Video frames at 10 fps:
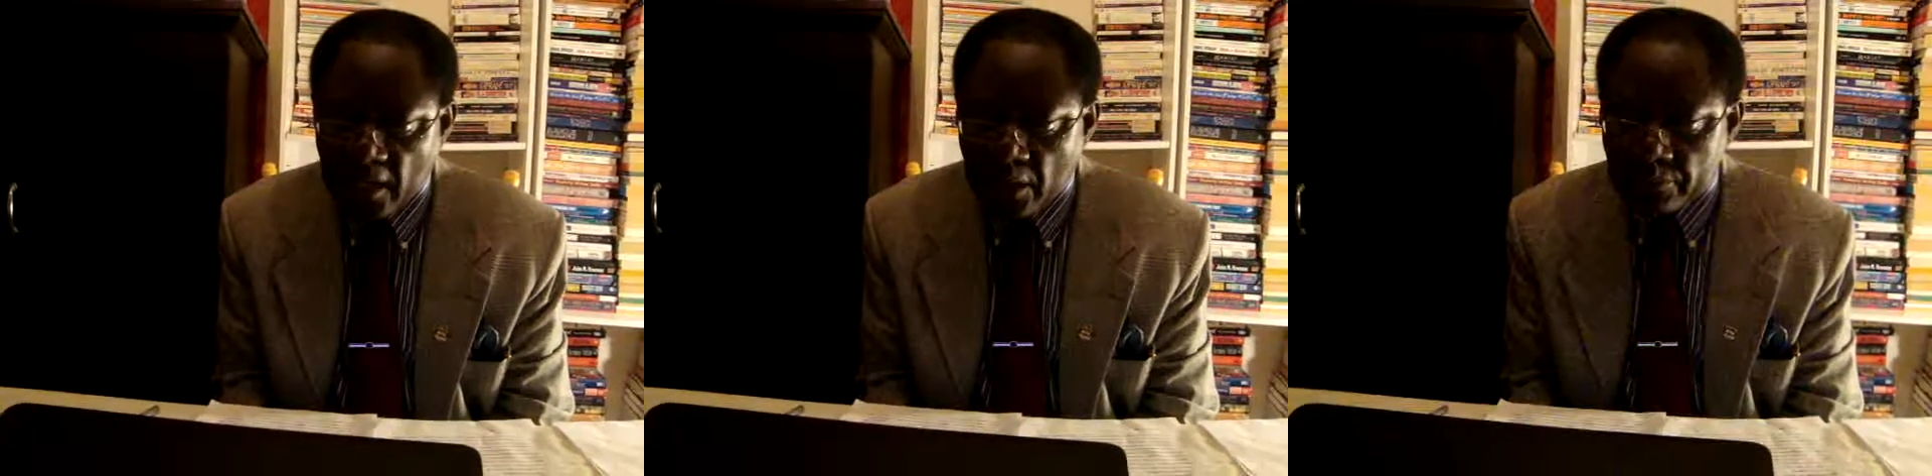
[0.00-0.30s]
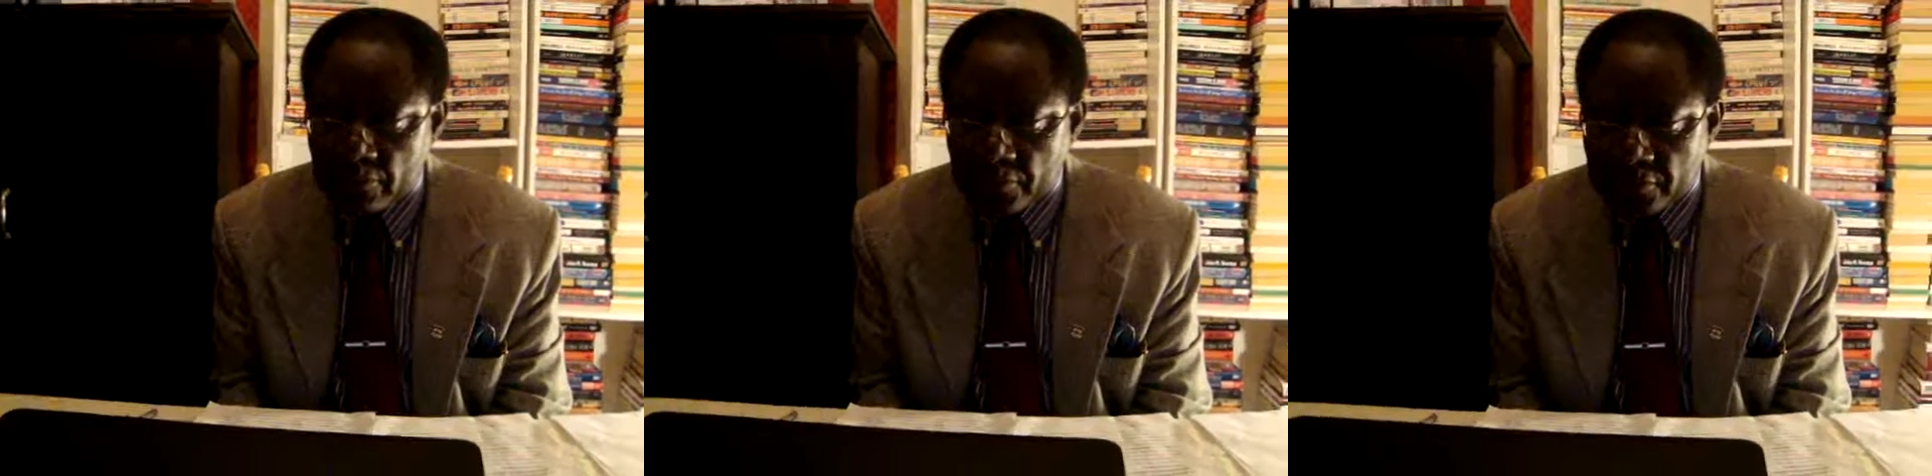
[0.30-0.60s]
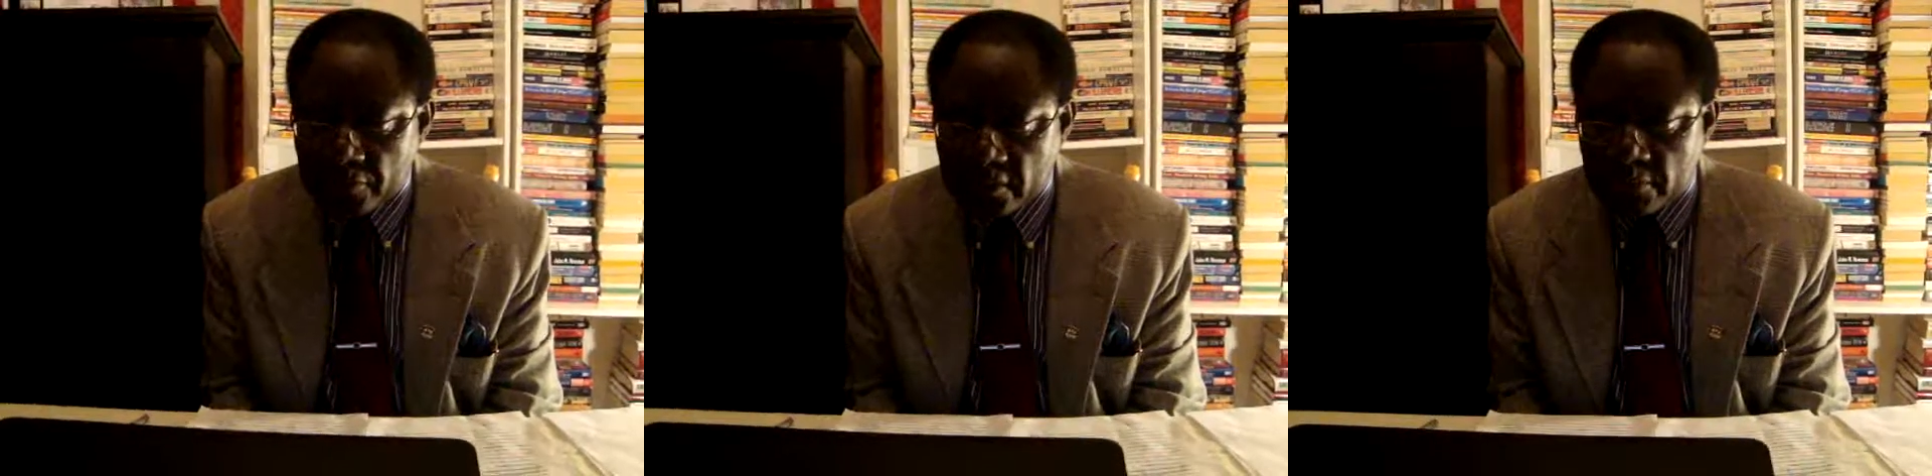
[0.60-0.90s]
out
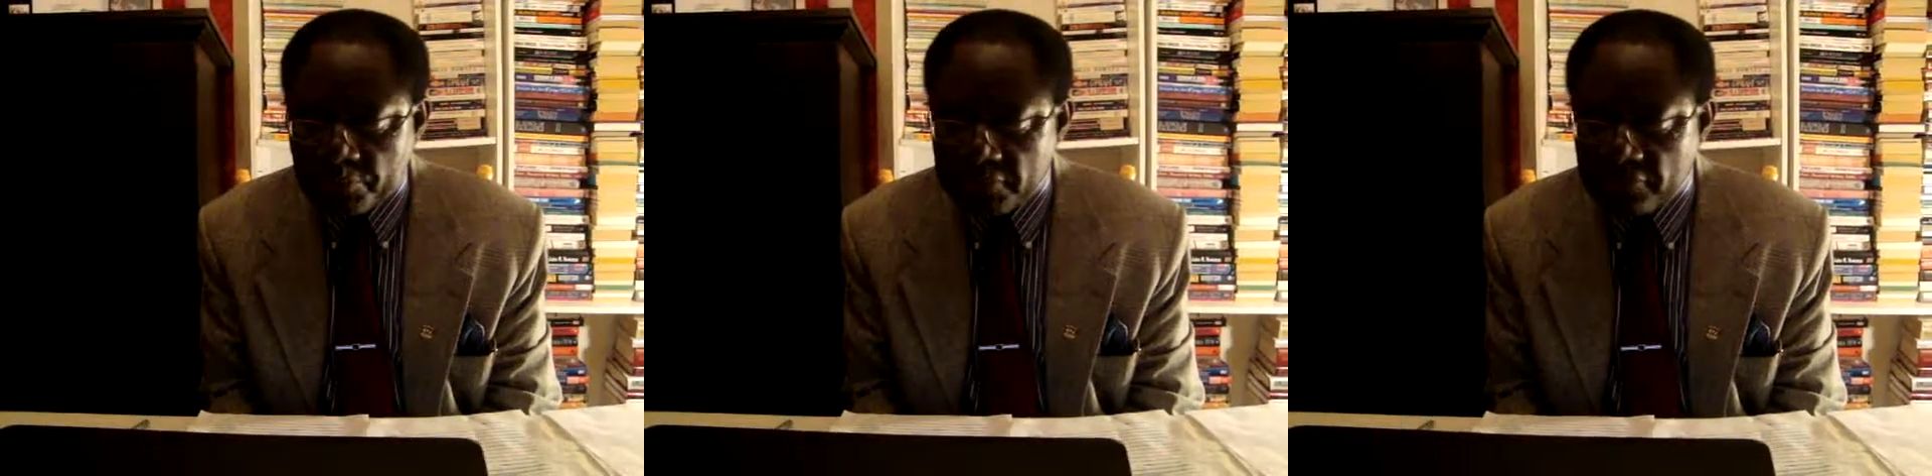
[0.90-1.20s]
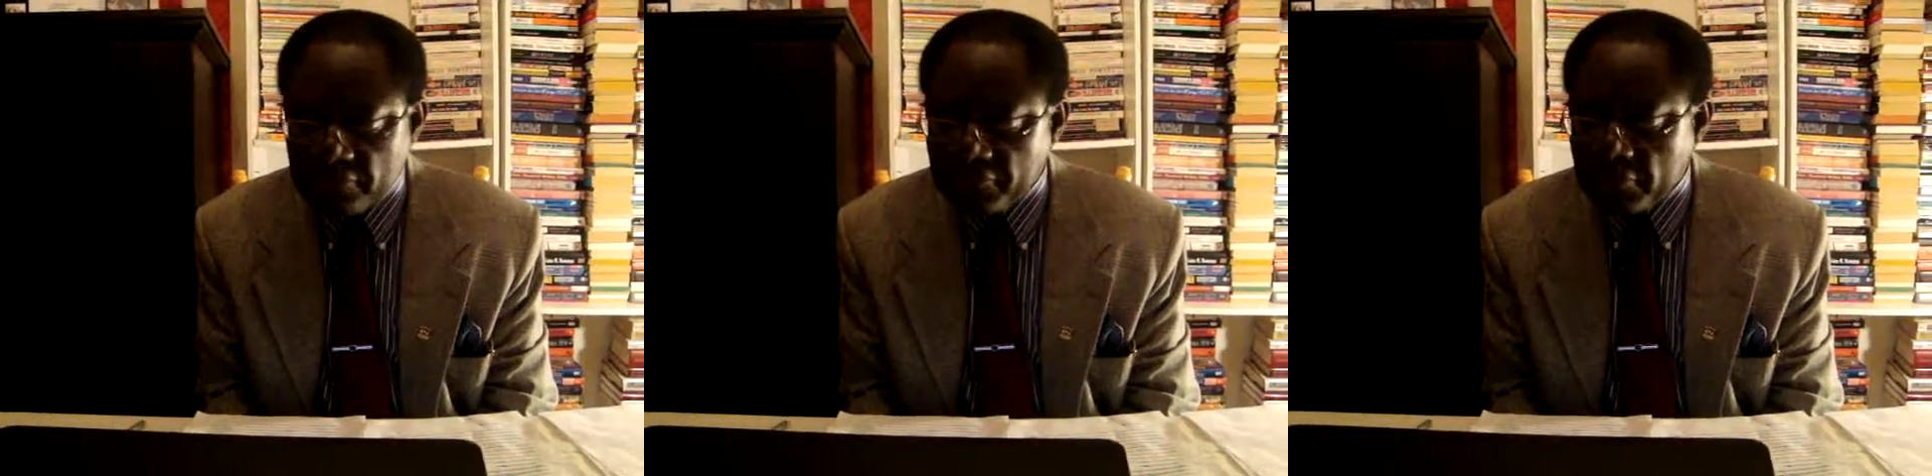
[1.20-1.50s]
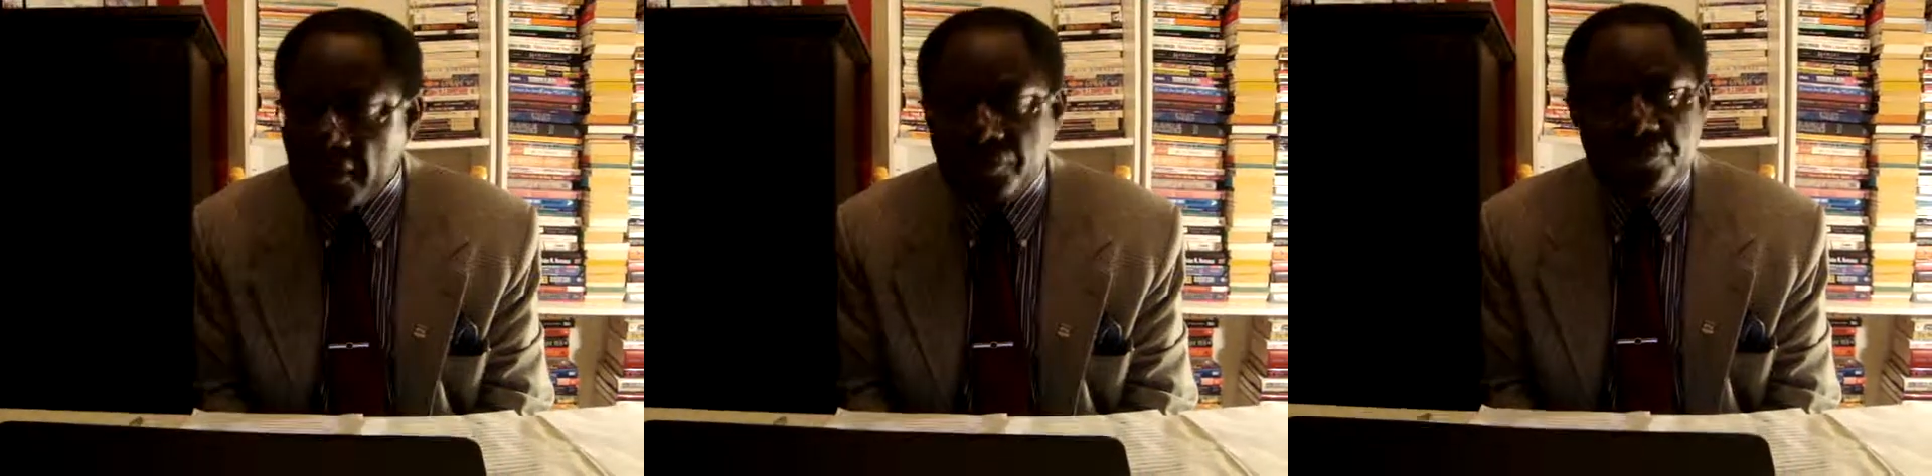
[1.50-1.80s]
redundant pieces of
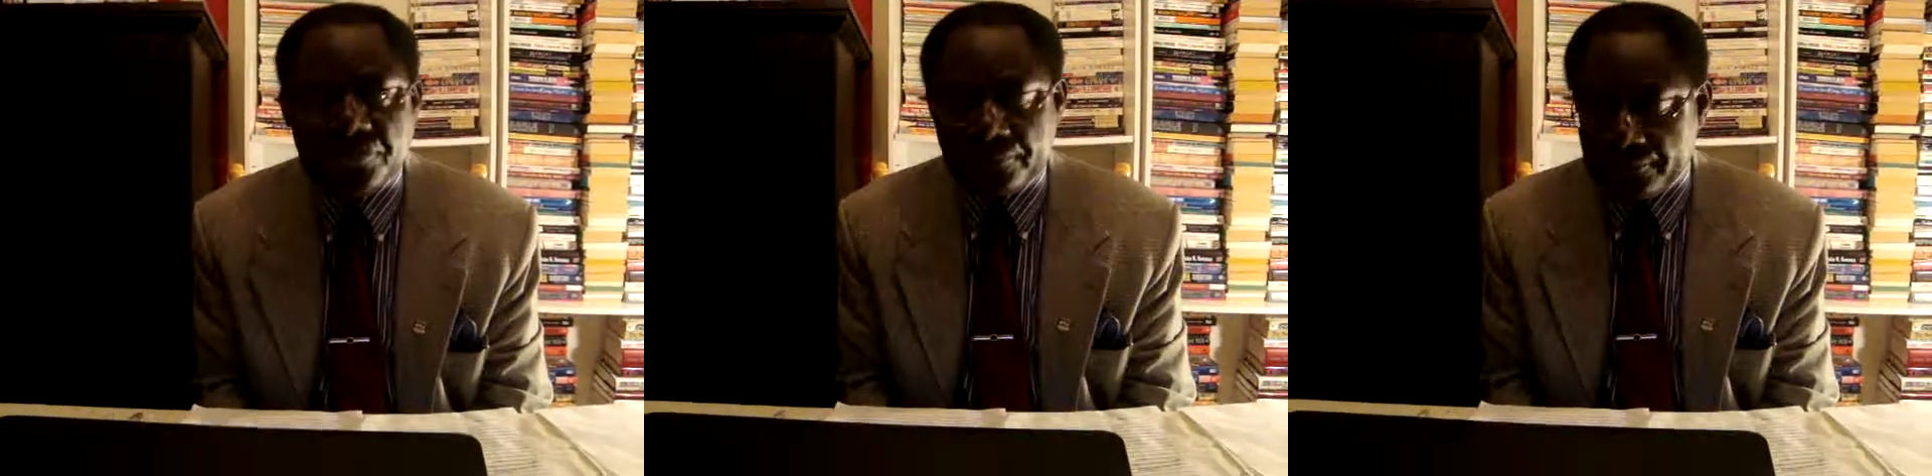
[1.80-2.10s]
information.